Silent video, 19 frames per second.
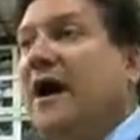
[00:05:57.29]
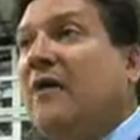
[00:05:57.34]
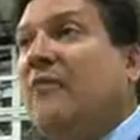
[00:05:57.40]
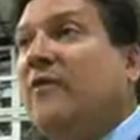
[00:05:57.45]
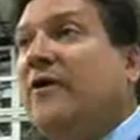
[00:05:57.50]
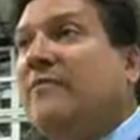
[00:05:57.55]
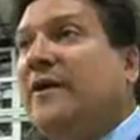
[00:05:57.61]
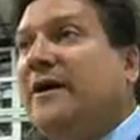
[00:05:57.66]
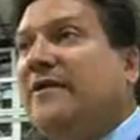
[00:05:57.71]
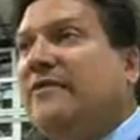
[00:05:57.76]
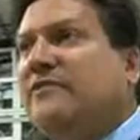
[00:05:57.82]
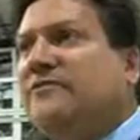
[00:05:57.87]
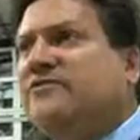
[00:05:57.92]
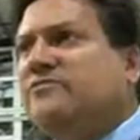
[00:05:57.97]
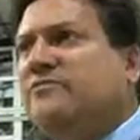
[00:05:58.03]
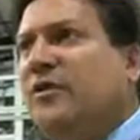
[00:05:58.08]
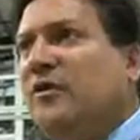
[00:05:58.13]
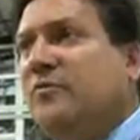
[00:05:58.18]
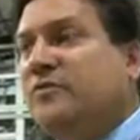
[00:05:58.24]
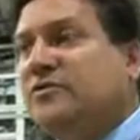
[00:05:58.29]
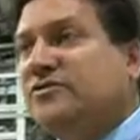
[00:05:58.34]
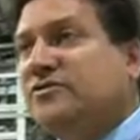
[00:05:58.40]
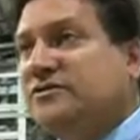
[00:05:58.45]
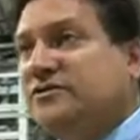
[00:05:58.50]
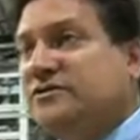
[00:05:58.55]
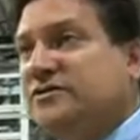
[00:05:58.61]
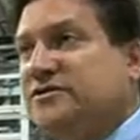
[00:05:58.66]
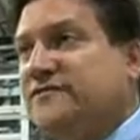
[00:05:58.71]
What about mobile
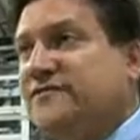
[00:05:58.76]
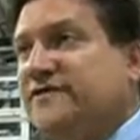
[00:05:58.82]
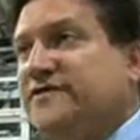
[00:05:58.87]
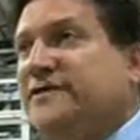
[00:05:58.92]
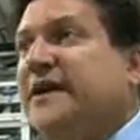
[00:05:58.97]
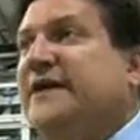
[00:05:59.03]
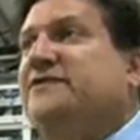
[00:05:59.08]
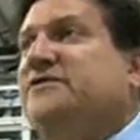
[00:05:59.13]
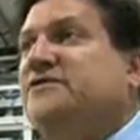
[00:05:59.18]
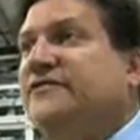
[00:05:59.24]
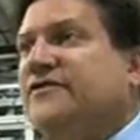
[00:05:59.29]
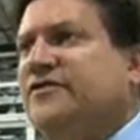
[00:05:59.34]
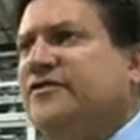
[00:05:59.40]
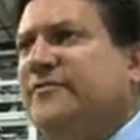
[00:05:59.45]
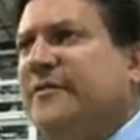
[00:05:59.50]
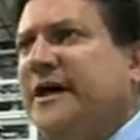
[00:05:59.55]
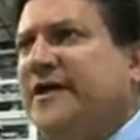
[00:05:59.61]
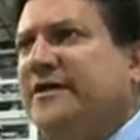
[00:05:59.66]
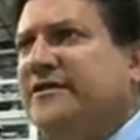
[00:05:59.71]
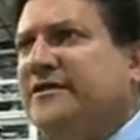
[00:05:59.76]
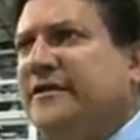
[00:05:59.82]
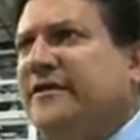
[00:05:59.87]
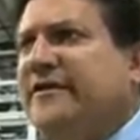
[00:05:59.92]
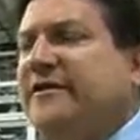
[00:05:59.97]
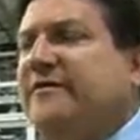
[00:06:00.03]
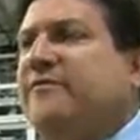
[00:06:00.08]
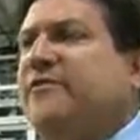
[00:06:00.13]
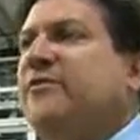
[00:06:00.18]
sources for tents, for
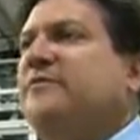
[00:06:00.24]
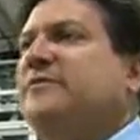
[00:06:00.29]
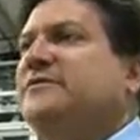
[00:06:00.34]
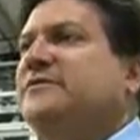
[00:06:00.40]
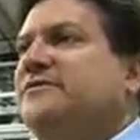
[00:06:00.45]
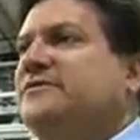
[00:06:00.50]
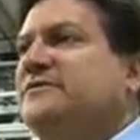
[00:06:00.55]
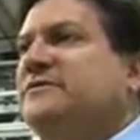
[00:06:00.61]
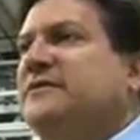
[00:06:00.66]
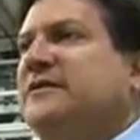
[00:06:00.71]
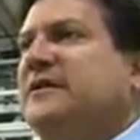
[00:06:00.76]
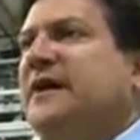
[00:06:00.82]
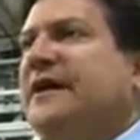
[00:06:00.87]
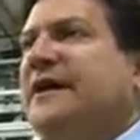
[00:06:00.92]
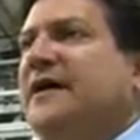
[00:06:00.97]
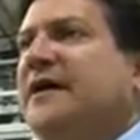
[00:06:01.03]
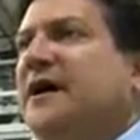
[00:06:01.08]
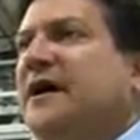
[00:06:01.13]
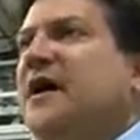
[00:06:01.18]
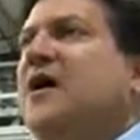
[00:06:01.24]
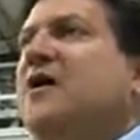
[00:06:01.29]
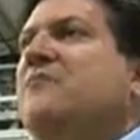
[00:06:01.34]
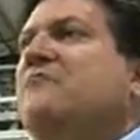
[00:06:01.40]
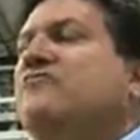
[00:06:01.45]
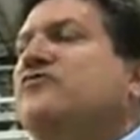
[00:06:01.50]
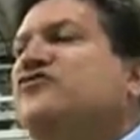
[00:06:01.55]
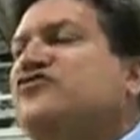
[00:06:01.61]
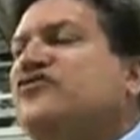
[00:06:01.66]
humanitarian purposes and the like?
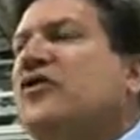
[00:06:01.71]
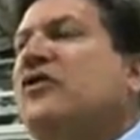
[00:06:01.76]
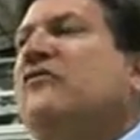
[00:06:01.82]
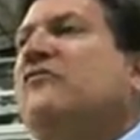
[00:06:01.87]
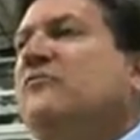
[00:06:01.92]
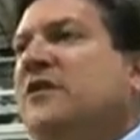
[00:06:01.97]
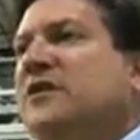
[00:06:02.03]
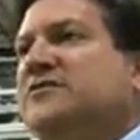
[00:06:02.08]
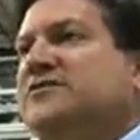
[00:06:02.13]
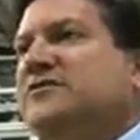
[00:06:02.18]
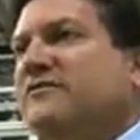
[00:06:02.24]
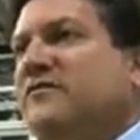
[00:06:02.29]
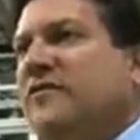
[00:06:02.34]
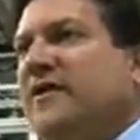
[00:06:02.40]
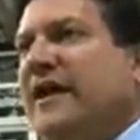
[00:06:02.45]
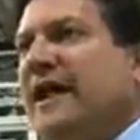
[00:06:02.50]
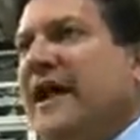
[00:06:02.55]
So much of what